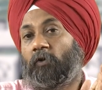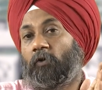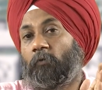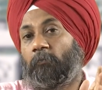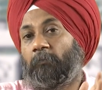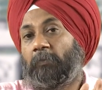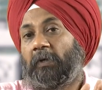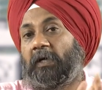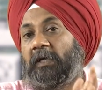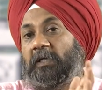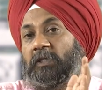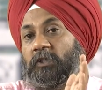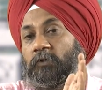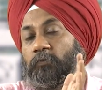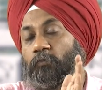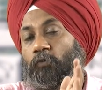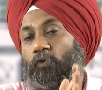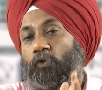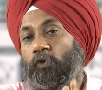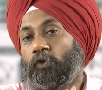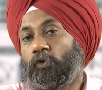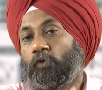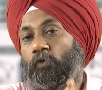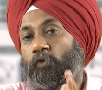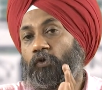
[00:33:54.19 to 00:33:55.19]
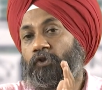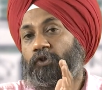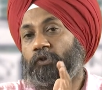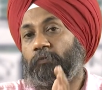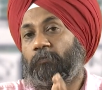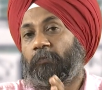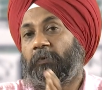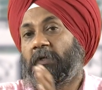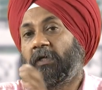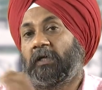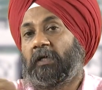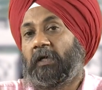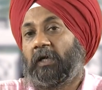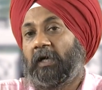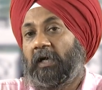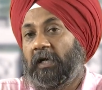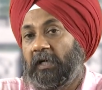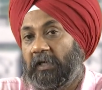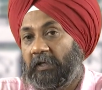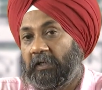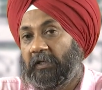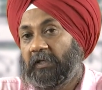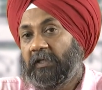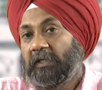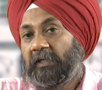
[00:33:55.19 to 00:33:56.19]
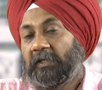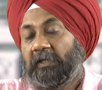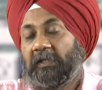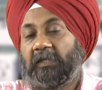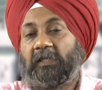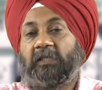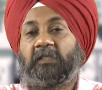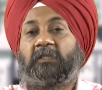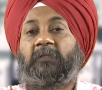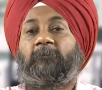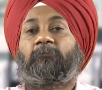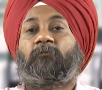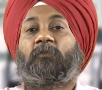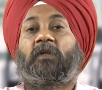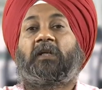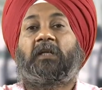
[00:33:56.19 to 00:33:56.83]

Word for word: of parts produced per hour is